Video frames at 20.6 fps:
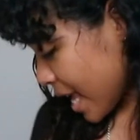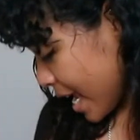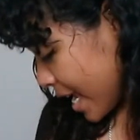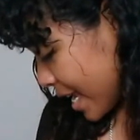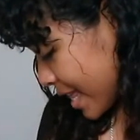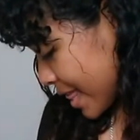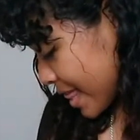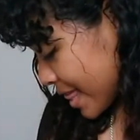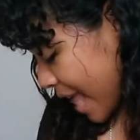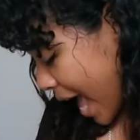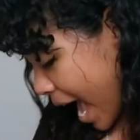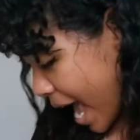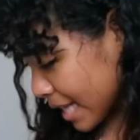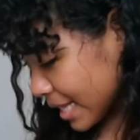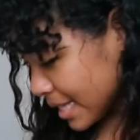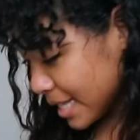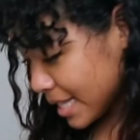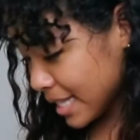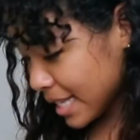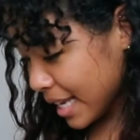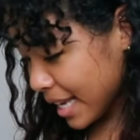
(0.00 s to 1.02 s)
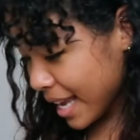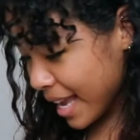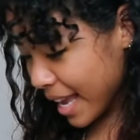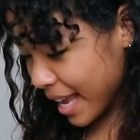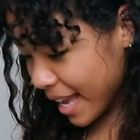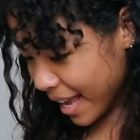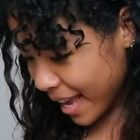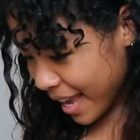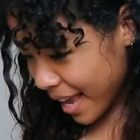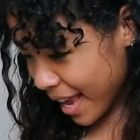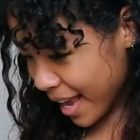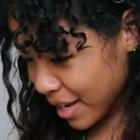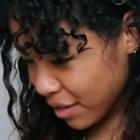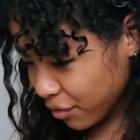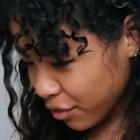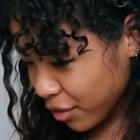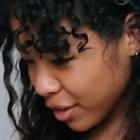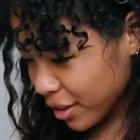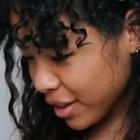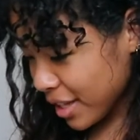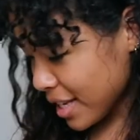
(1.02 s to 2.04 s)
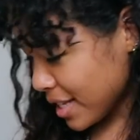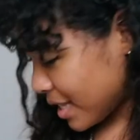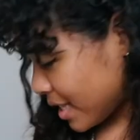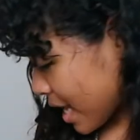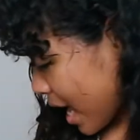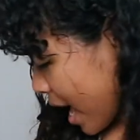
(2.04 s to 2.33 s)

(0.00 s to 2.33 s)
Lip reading: think that's it for this